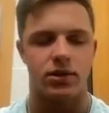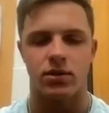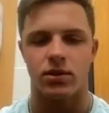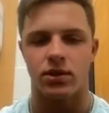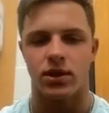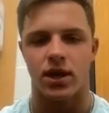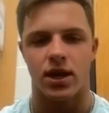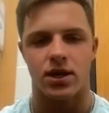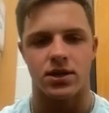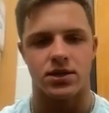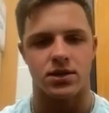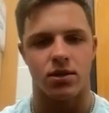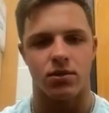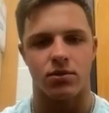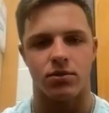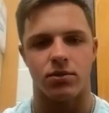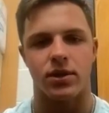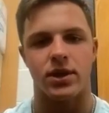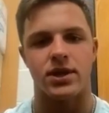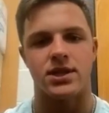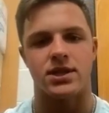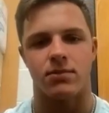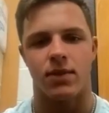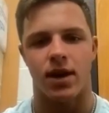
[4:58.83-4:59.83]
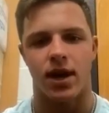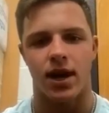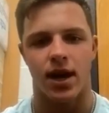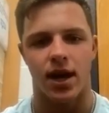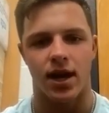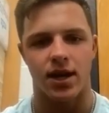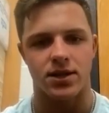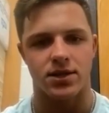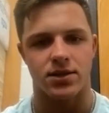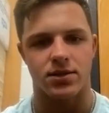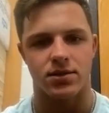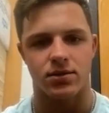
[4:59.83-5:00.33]
do a lot of zone reads at my
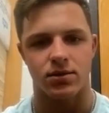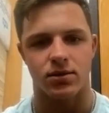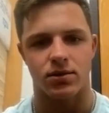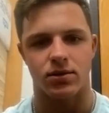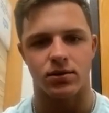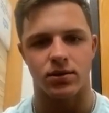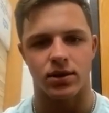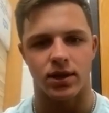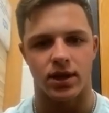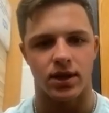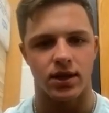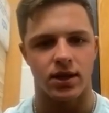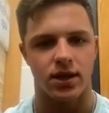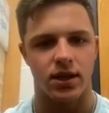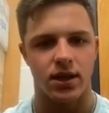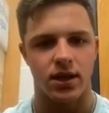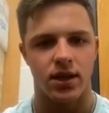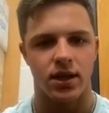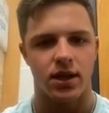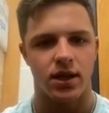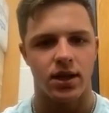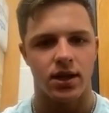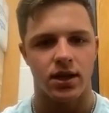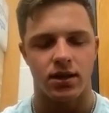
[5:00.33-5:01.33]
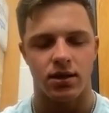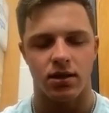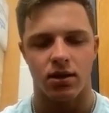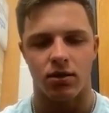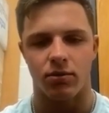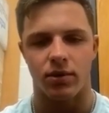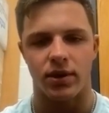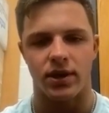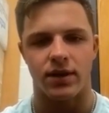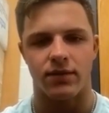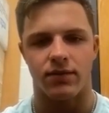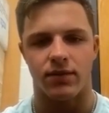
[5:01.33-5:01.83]
high school and, you know,
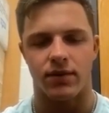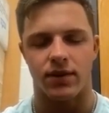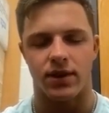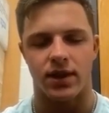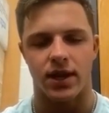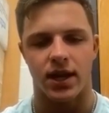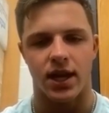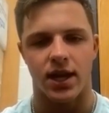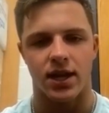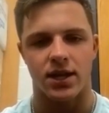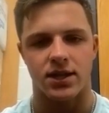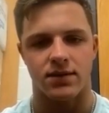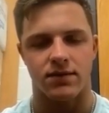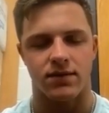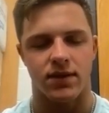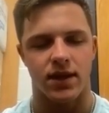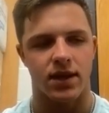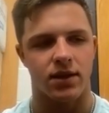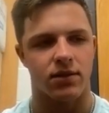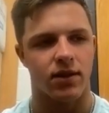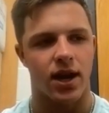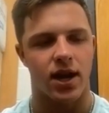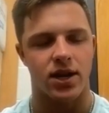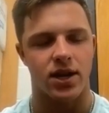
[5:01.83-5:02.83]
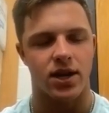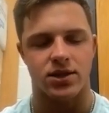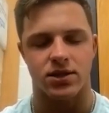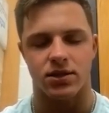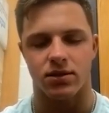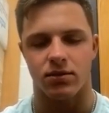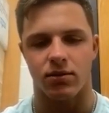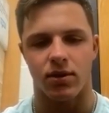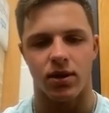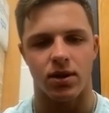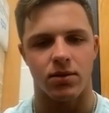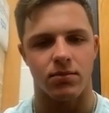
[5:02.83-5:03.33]
read different things. If they crash
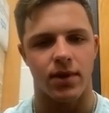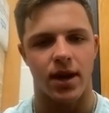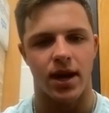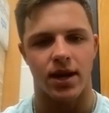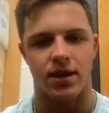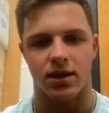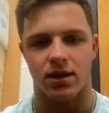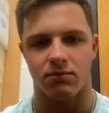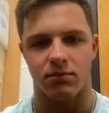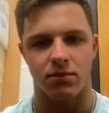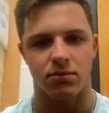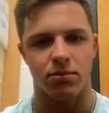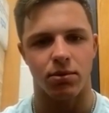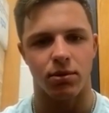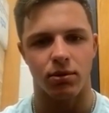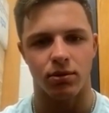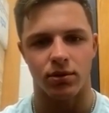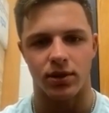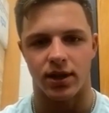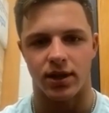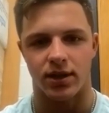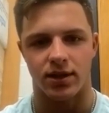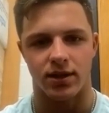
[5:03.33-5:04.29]
on the running back, then I'm going to pull it